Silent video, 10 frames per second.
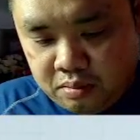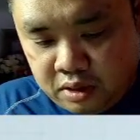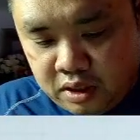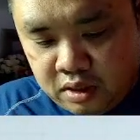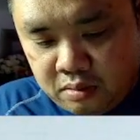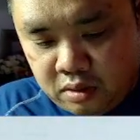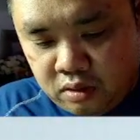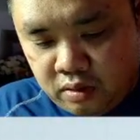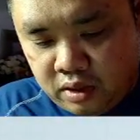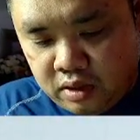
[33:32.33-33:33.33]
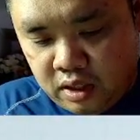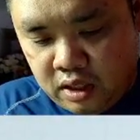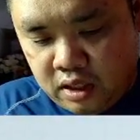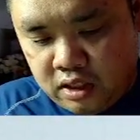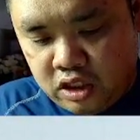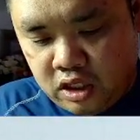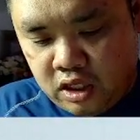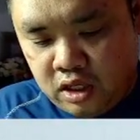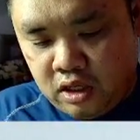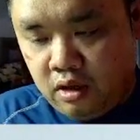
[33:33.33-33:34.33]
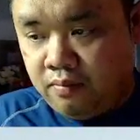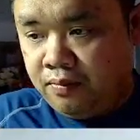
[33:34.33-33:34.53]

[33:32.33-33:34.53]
Place some glue around the edge here,